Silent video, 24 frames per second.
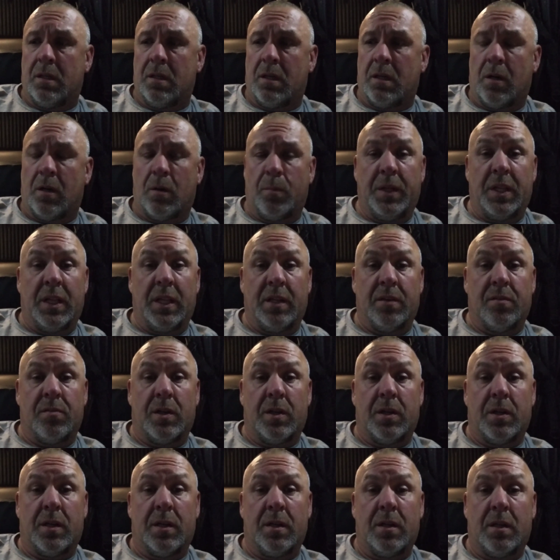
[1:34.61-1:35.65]
I'll be leaving
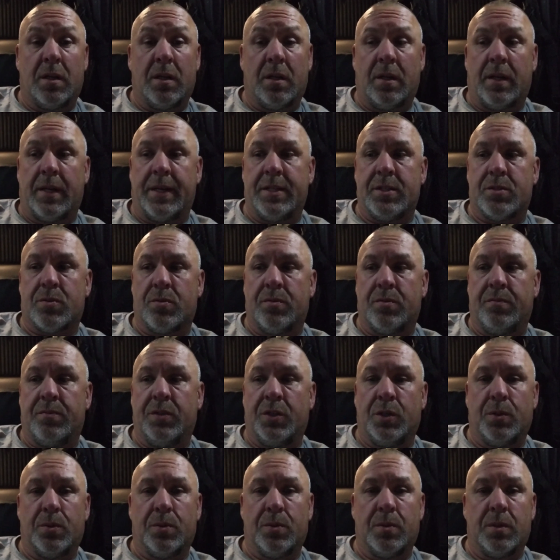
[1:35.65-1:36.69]
a, a nice
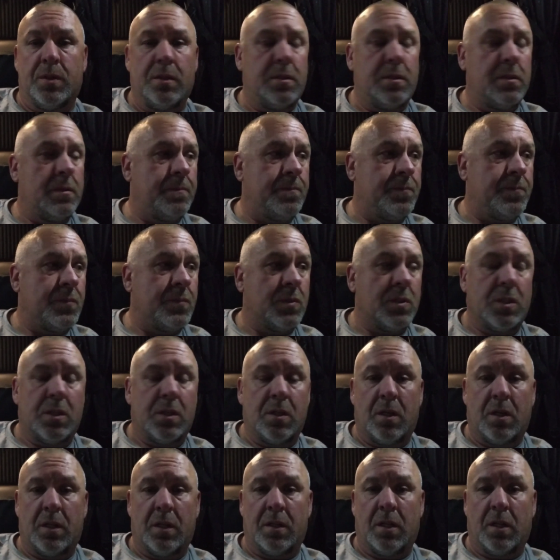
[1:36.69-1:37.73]
review
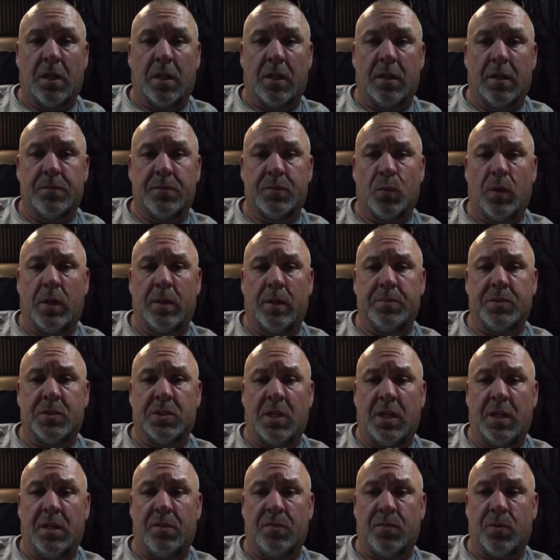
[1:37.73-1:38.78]
on the Love's
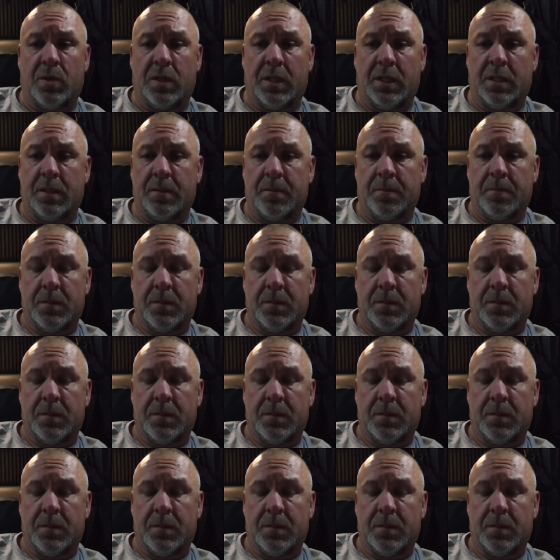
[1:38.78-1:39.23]
website for you.